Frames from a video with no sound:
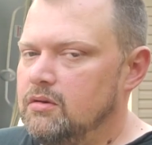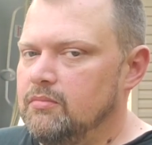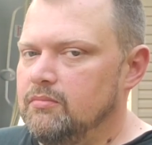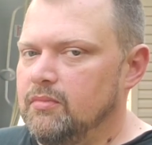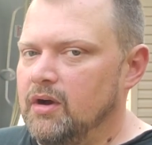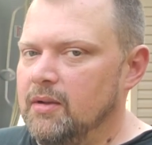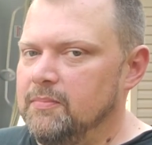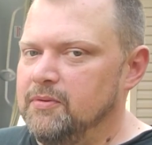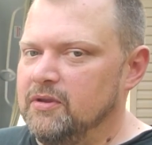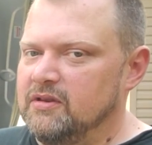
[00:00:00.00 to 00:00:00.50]

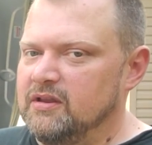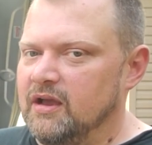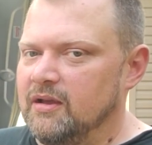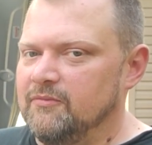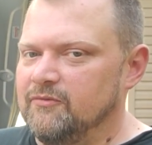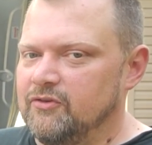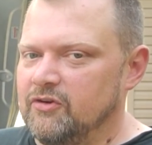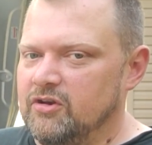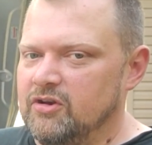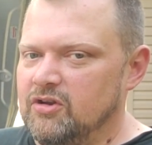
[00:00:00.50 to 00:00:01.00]
Might be time
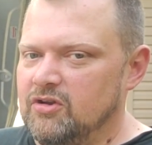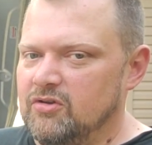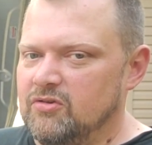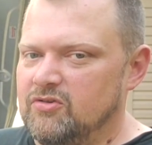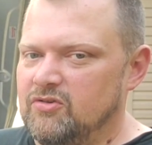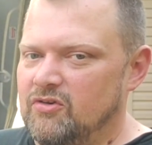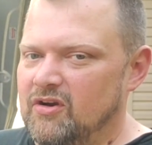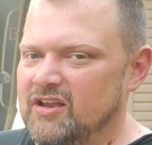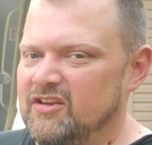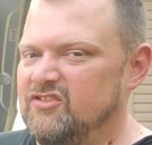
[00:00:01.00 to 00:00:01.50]
for a new
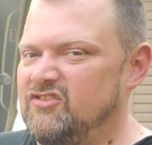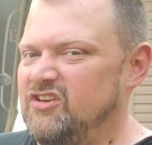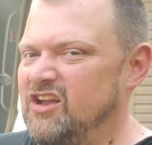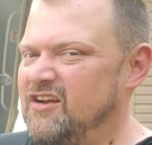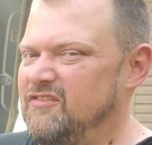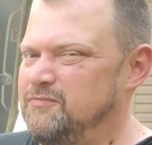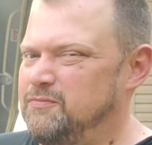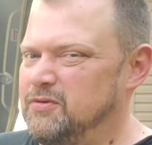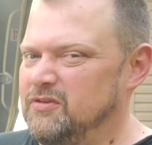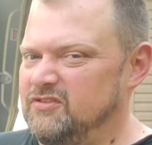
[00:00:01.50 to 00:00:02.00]

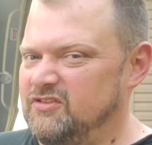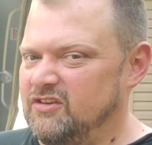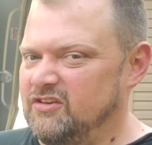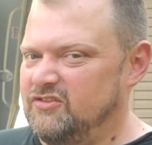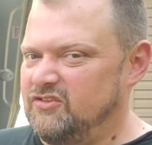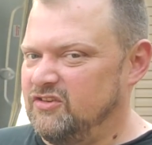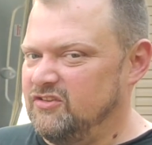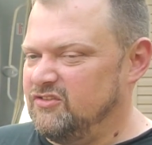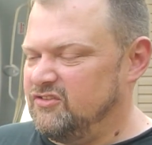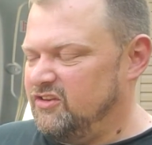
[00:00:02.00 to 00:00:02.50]
crankshaft
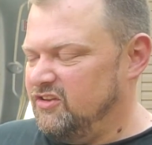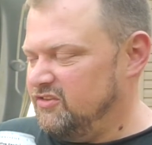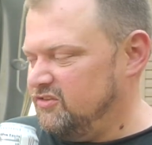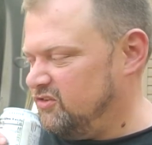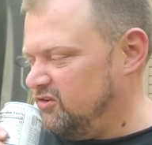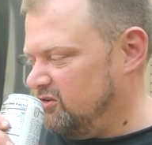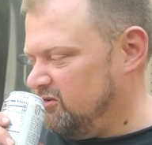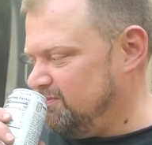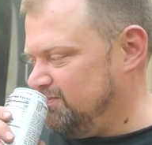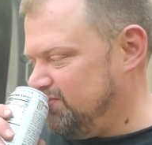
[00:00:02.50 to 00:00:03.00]
position
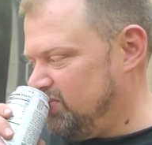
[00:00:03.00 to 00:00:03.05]
sensor.